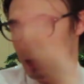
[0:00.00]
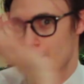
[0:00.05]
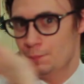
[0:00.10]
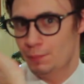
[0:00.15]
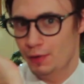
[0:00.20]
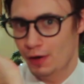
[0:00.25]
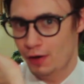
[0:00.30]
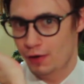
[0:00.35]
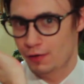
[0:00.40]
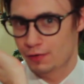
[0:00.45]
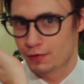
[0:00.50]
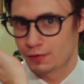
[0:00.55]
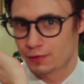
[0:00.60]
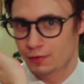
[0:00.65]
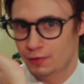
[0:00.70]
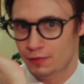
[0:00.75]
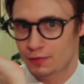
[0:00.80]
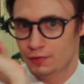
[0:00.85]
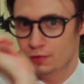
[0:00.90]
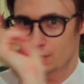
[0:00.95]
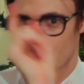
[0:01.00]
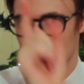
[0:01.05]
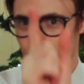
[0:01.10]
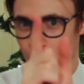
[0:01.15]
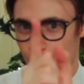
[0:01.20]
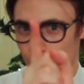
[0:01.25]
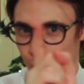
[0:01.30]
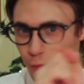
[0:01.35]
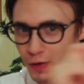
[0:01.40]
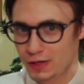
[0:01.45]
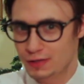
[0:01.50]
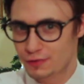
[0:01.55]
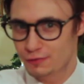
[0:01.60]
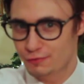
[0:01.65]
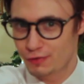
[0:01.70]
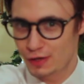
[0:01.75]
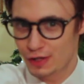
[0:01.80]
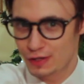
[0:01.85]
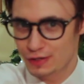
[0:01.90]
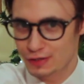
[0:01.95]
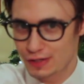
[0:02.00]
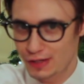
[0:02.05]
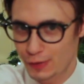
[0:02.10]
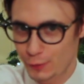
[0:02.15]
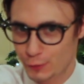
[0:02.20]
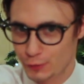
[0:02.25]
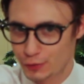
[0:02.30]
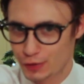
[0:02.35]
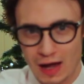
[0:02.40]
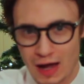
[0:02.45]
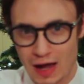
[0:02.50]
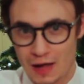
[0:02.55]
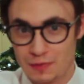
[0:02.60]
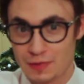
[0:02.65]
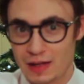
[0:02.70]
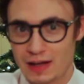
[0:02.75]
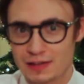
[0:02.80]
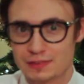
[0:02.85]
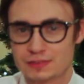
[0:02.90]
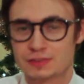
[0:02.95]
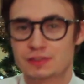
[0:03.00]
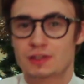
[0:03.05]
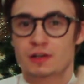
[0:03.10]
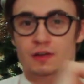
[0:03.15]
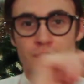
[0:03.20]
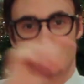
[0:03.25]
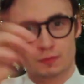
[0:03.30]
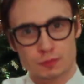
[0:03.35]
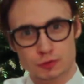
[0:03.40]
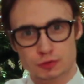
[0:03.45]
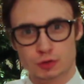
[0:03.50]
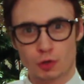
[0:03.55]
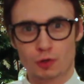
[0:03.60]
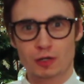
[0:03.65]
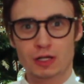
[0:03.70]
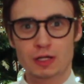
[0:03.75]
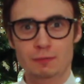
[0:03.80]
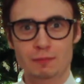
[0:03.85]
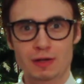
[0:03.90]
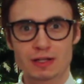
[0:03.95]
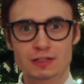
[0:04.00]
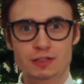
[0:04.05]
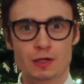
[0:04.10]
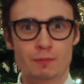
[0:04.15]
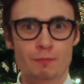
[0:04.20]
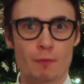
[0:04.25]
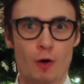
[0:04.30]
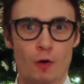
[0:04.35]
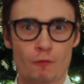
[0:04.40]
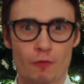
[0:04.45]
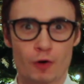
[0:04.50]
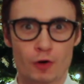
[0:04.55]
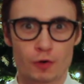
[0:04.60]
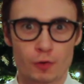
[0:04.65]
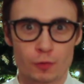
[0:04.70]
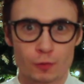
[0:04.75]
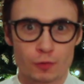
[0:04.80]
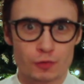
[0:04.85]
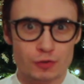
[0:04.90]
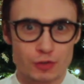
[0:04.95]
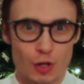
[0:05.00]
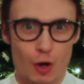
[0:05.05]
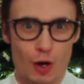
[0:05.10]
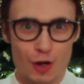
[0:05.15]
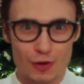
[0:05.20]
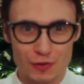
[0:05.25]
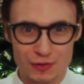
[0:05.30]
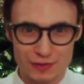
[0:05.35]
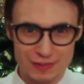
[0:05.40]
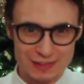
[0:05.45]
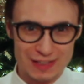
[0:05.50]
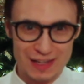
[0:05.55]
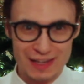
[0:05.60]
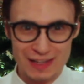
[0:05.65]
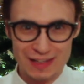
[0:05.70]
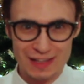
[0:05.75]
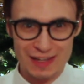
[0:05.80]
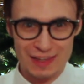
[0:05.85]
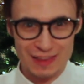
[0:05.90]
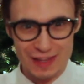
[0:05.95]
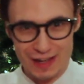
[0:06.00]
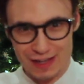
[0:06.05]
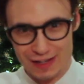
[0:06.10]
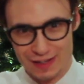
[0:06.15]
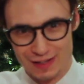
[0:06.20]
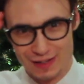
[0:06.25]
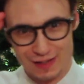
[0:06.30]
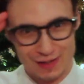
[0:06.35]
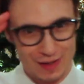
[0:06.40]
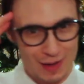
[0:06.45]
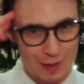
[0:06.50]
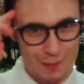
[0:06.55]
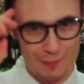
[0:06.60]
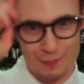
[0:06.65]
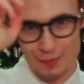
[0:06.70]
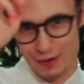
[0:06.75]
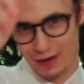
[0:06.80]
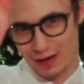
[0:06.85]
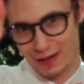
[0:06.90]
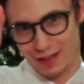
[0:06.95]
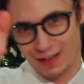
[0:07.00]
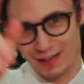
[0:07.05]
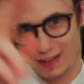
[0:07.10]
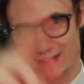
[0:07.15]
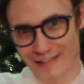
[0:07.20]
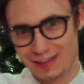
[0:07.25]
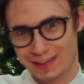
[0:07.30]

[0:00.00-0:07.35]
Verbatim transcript: but there's only one way to find out, and that's joining me tomorrow, so I'll see you then. Bye.